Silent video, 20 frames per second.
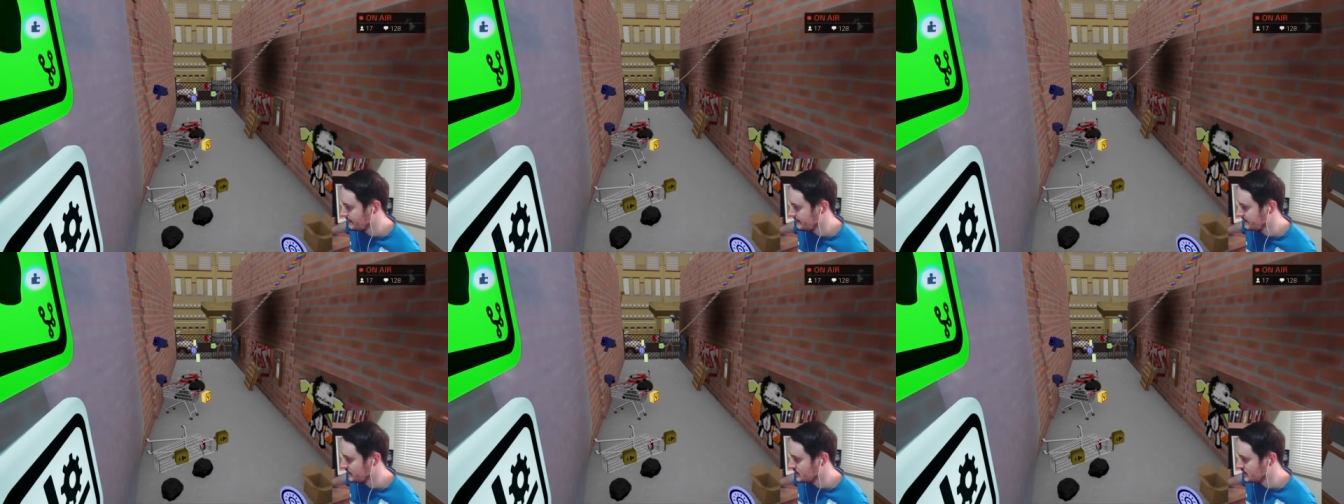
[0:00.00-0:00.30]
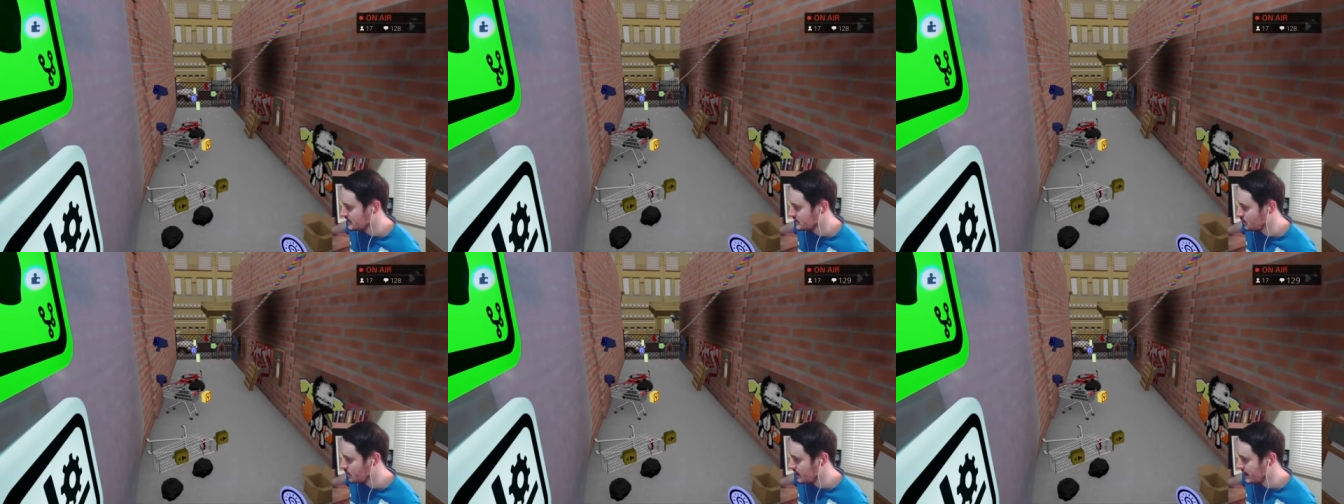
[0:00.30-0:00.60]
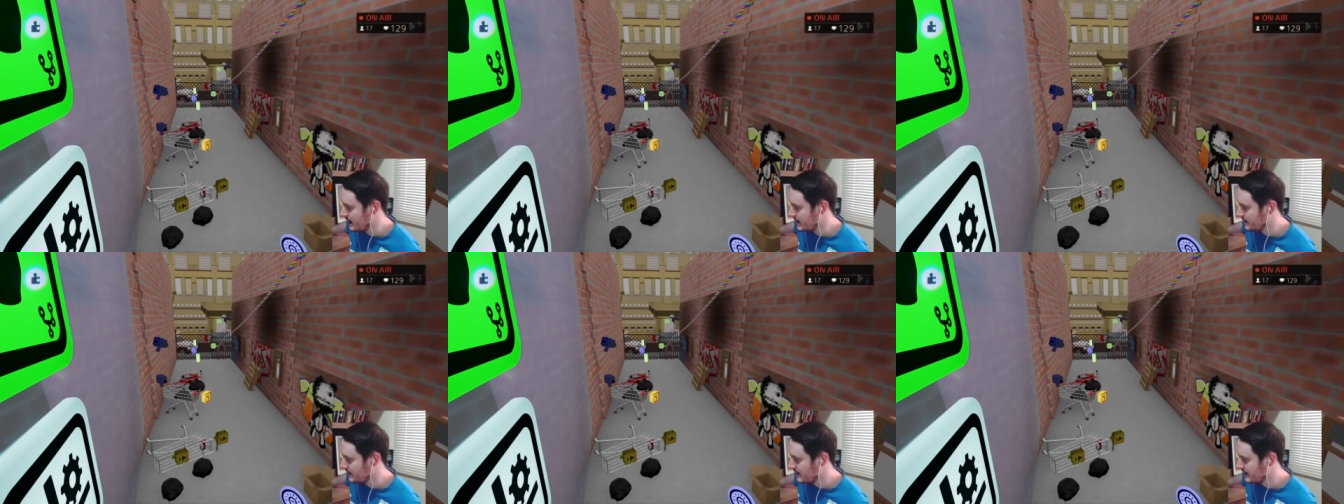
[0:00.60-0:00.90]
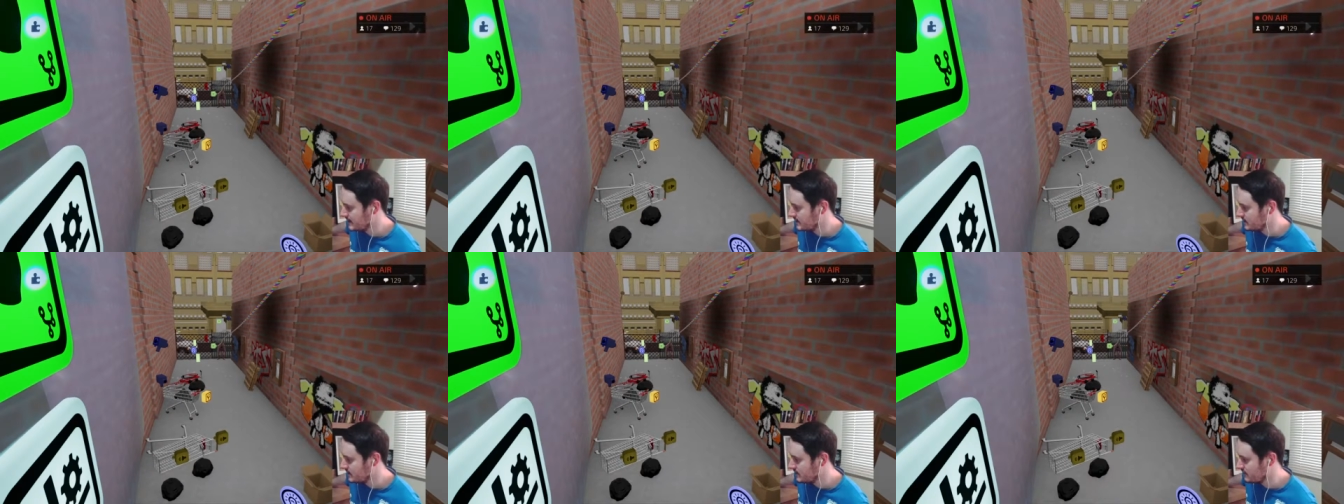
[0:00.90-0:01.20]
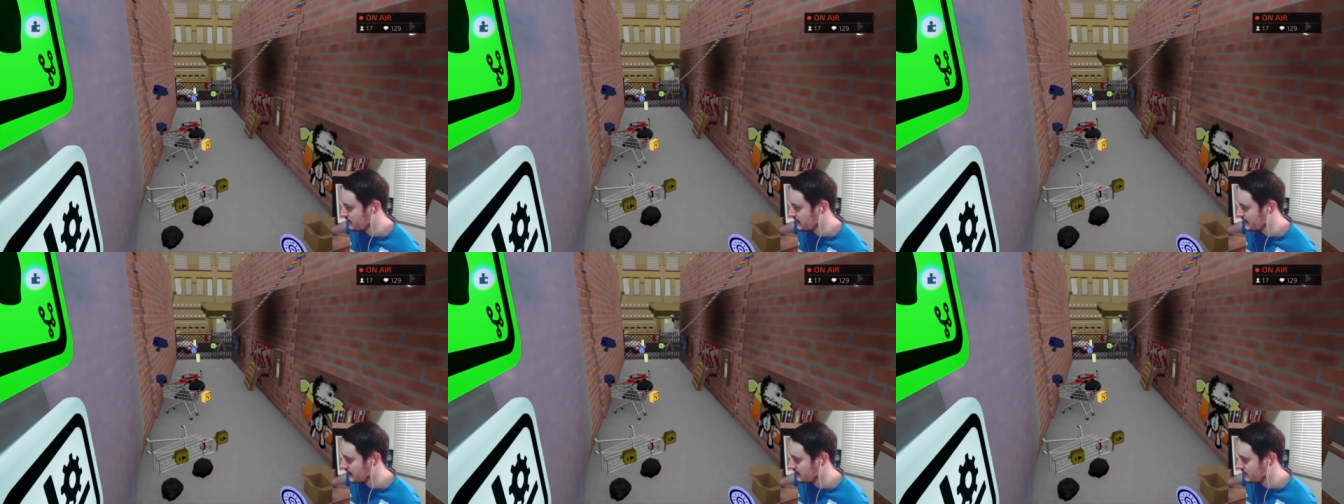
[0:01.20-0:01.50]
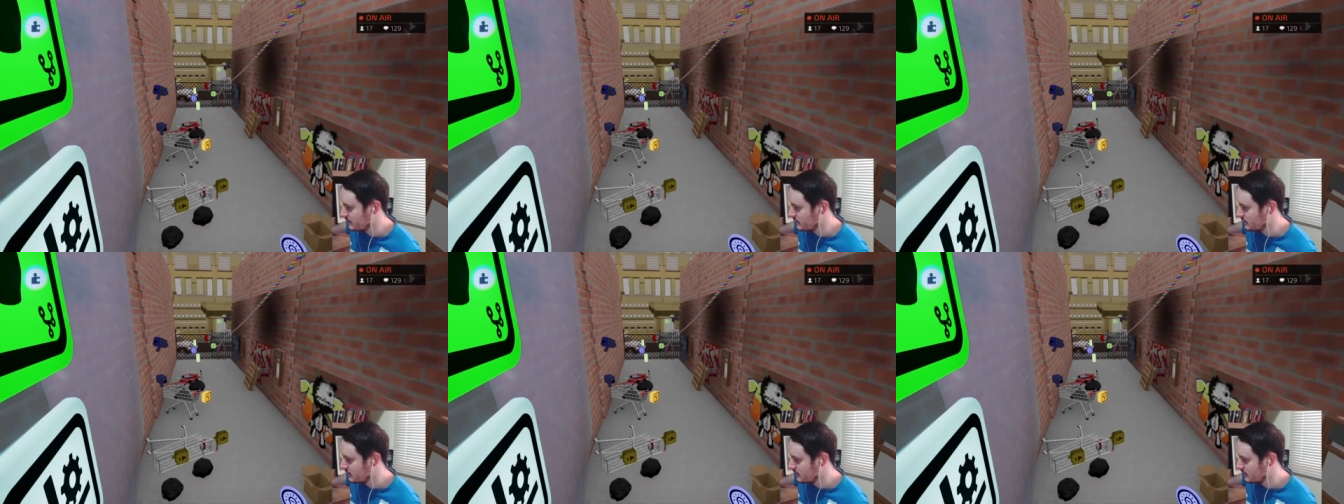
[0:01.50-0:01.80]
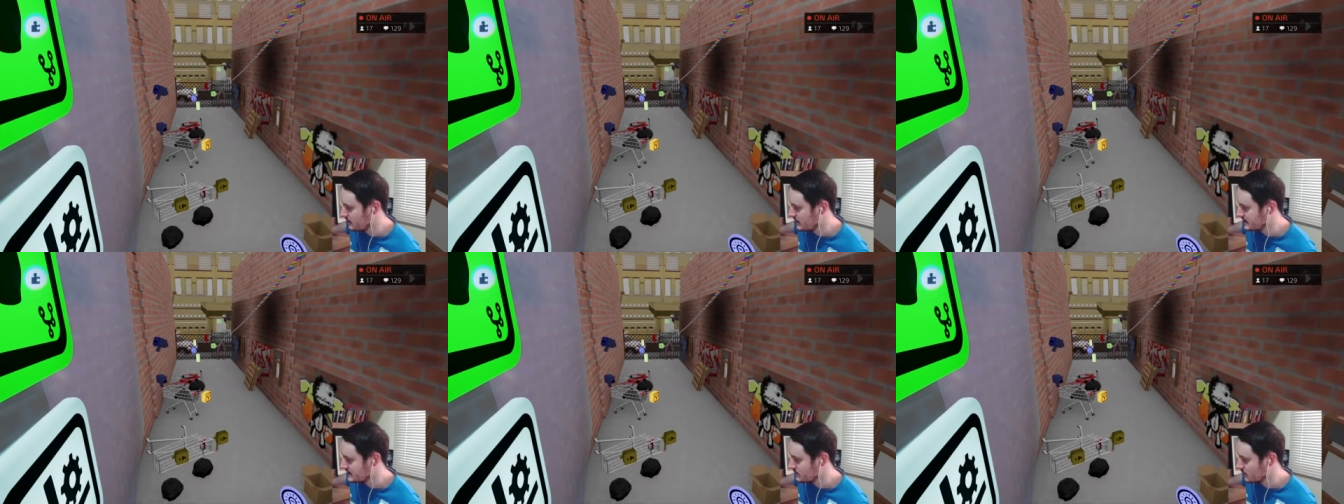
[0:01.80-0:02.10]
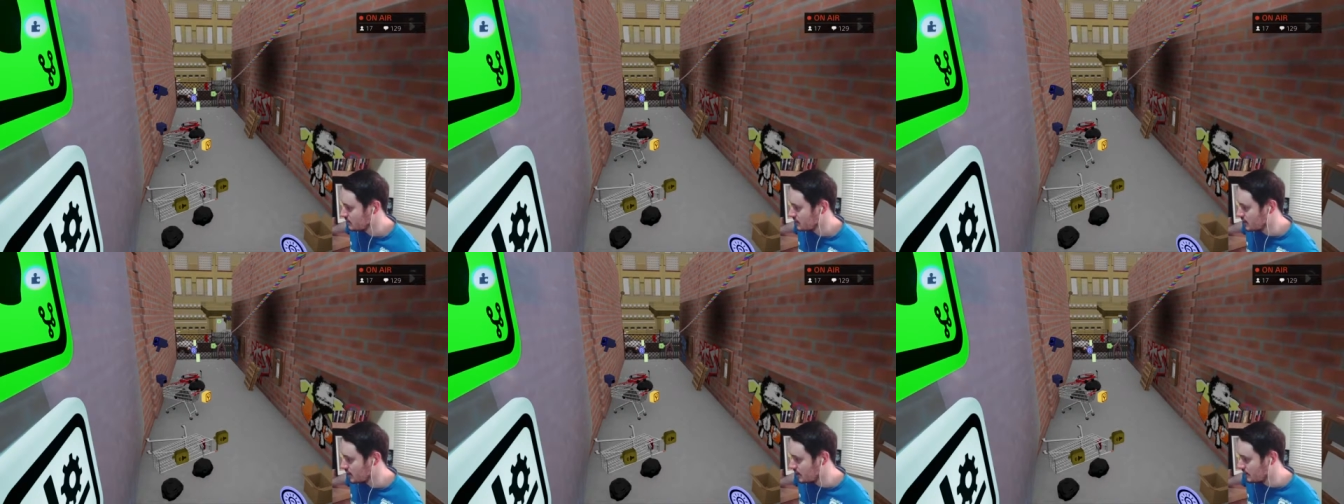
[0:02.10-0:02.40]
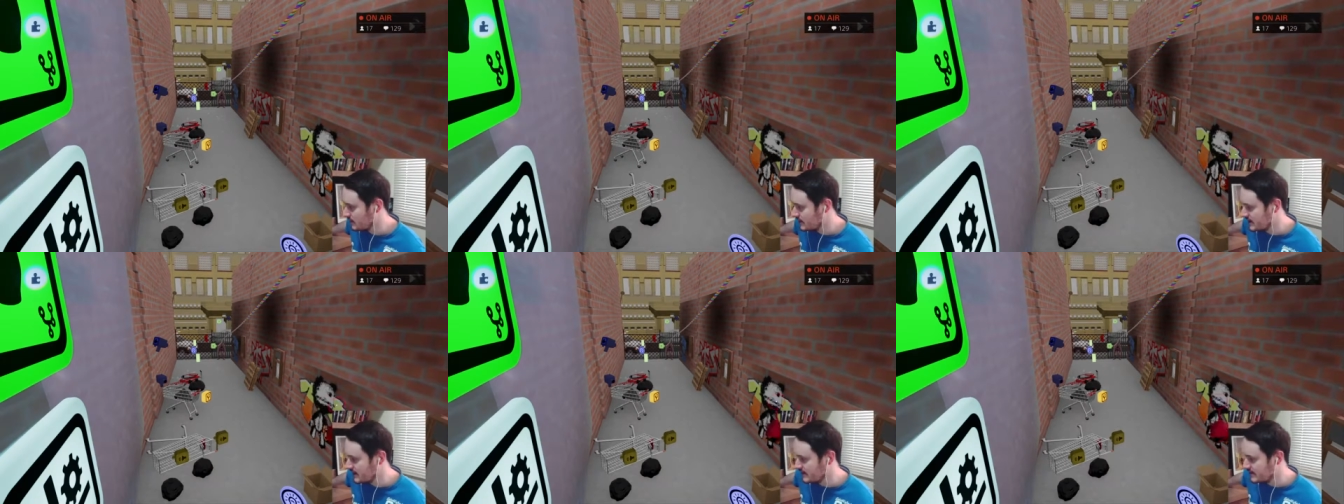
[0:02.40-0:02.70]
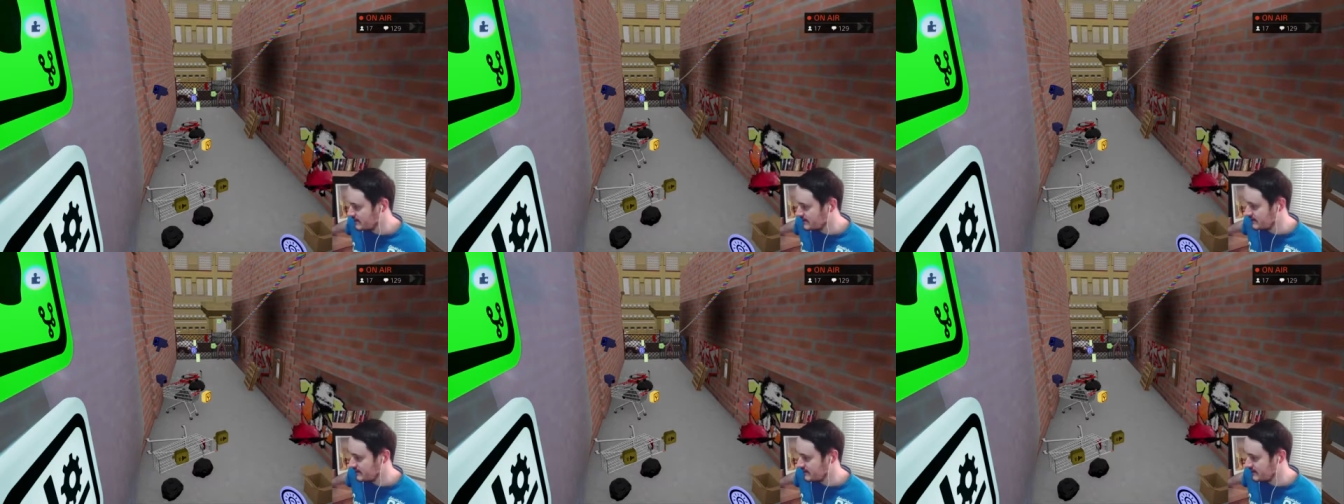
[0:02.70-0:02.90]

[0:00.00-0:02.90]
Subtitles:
Just wire that to the variable, but it's more complicated